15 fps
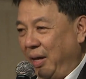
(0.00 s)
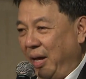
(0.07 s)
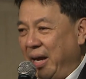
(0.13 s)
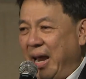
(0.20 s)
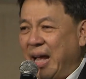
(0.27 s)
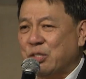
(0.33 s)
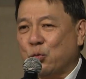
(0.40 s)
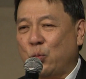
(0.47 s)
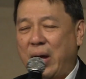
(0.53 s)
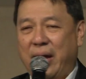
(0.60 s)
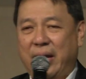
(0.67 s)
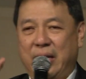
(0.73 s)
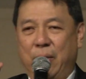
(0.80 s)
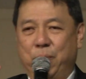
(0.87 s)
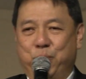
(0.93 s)
And that's
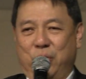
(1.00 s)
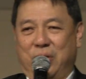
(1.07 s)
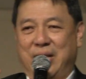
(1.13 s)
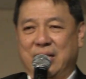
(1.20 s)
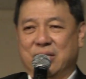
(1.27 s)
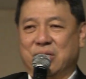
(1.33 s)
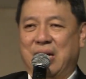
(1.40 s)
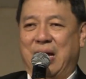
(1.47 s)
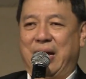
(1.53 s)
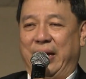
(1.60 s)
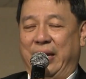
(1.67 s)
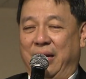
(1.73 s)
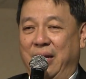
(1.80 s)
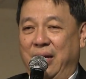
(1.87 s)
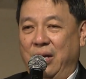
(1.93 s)
why they put that
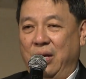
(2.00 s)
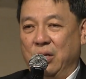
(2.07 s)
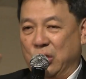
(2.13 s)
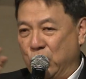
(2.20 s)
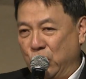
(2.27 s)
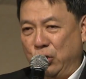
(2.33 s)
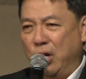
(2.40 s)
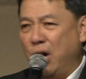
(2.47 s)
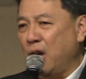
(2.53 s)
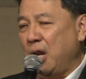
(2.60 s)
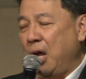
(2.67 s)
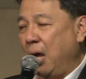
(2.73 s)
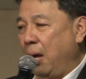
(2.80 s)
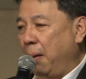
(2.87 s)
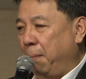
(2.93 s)
sign, do
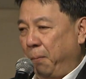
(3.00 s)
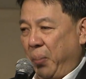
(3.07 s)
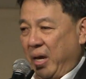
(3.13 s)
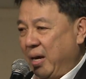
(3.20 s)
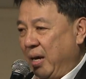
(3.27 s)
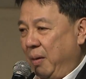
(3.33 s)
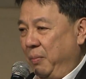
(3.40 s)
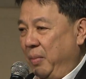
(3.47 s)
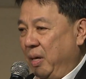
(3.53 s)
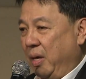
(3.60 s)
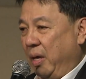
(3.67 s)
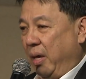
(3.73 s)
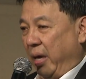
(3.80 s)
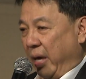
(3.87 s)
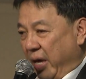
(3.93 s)
not pick up
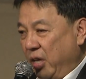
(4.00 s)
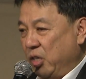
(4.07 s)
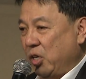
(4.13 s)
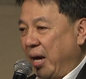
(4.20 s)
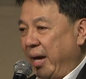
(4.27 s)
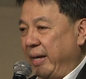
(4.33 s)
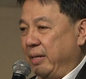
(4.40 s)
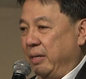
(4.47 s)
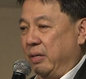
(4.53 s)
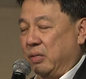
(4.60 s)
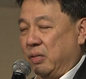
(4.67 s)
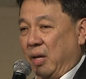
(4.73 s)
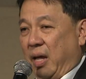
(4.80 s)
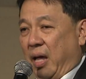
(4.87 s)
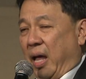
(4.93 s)
hitchhikers.